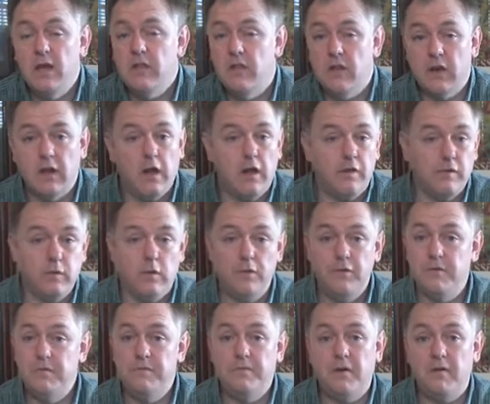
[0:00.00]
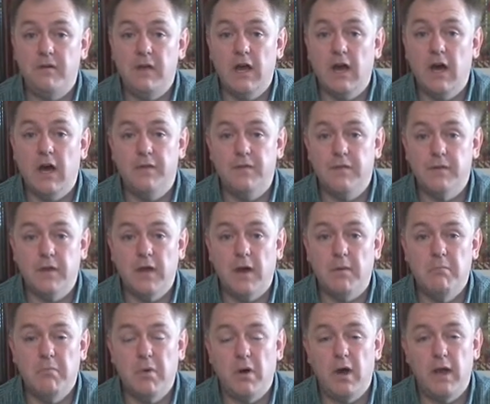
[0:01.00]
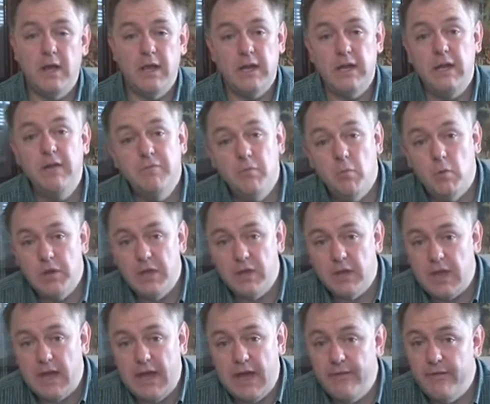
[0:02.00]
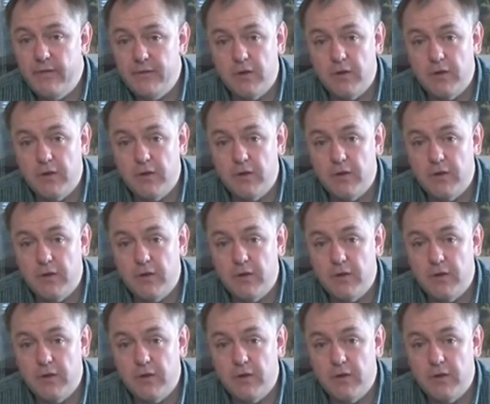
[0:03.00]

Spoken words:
The glass ones are very hard to come by, and even when you can,